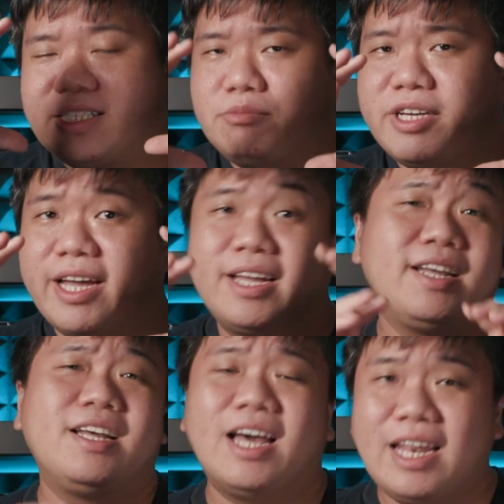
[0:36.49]
subject
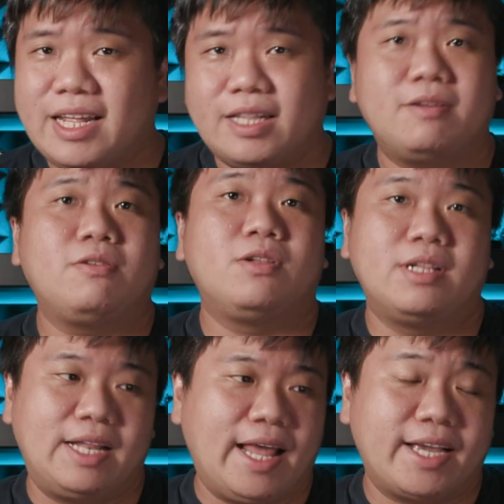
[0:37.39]
a little
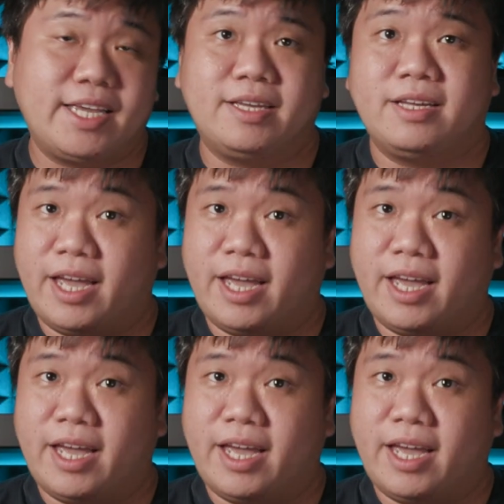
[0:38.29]
laggy?